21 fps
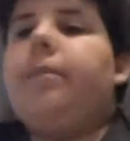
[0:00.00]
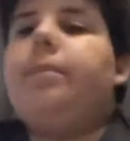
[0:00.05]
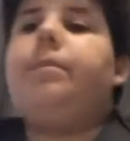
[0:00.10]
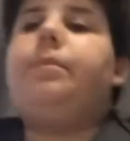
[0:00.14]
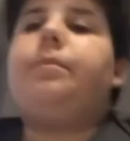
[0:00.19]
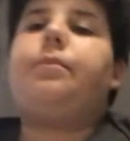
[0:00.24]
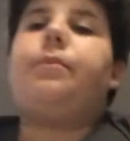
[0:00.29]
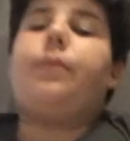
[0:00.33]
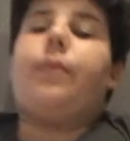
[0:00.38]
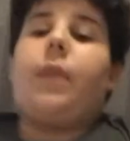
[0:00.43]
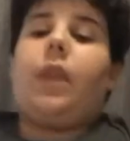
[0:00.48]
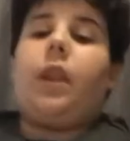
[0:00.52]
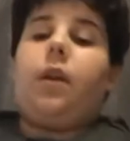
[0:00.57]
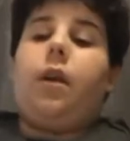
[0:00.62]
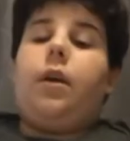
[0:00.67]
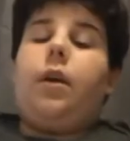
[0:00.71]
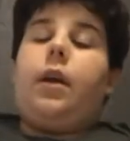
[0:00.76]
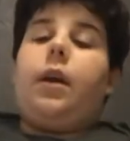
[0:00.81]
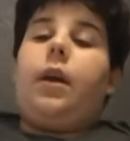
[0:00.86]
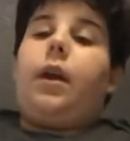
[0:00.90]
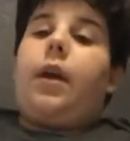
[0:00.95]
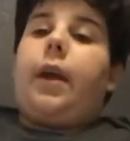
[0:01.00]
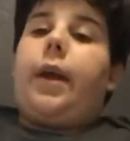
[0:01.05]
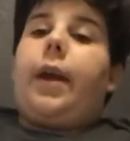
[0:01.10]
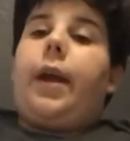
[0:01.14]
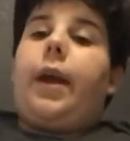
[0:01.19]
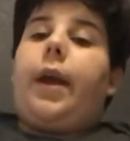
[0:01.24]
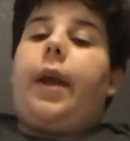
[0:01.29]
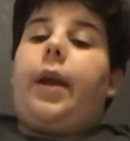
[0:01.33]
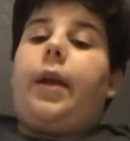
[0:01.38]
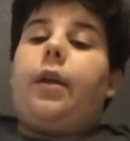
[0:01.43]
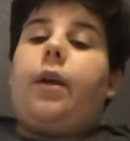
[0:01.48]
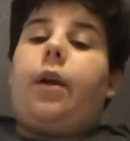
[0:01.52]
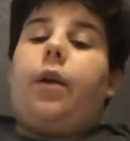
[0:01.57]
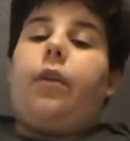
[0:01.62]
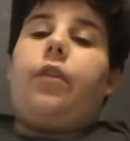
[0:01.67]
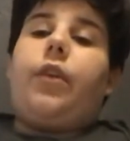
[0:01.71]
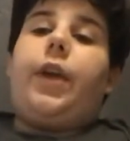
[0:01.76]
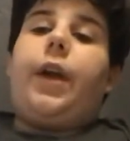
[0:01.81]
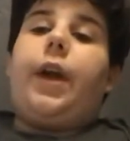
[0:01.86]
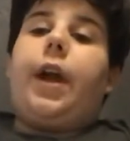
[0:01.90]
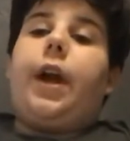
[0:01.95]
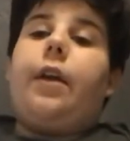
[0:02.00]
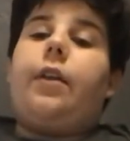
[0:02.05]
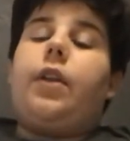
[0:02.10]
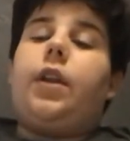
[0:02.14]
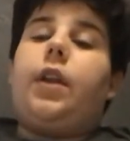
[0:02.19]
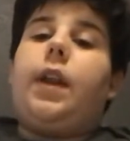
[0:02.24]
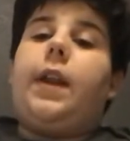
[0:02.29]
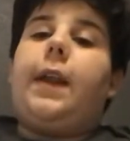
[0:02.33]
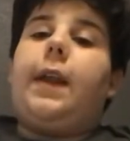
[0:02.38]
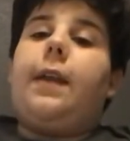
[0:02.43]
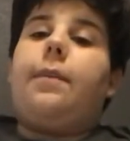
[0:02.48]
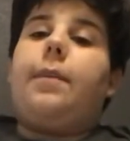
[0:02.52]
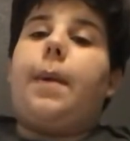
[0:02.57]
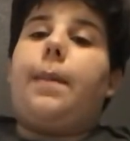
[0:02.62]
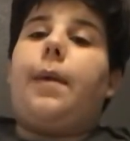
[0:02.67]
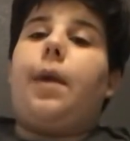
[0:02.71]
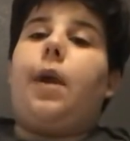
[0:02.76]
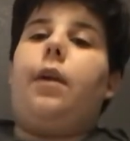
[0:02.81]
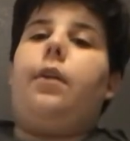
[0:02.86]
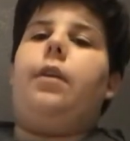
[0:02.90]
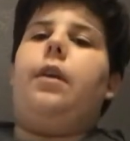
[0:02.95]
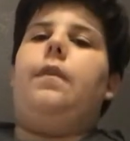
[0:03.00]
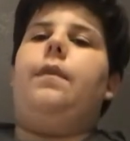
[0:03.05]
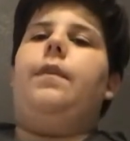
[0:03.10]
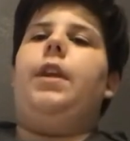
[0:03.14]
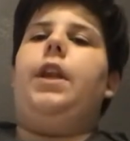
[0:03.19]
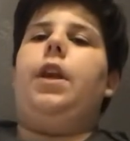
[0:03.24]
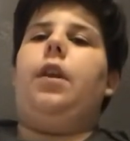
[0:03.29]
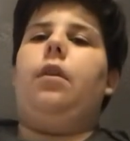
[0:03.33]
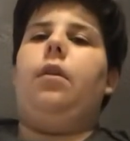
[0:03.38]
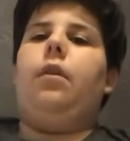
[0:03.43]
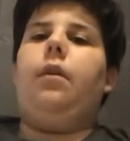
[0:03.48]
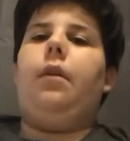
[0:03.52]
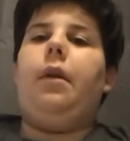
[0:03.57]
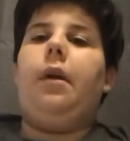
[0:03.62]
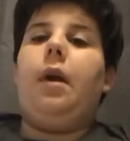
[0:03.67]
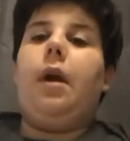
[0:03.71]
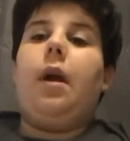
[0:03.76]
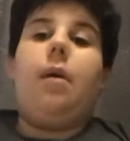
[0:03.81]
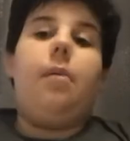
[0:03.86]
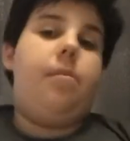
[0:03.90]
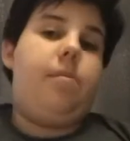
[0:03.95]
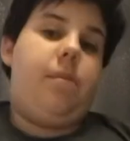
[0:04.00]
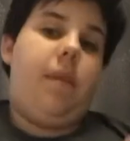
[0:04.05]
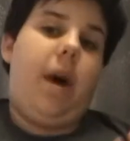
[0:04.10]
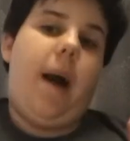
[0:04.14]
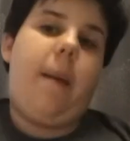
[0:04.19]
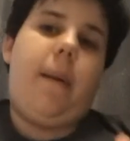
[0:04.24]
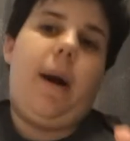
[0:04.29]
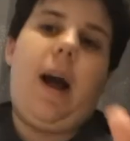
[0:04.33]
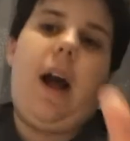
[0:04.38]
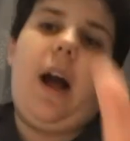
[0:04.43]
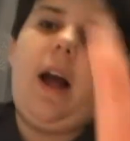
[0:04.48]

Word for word: in. And I'll see you guys in the next baby Einstein video. Bye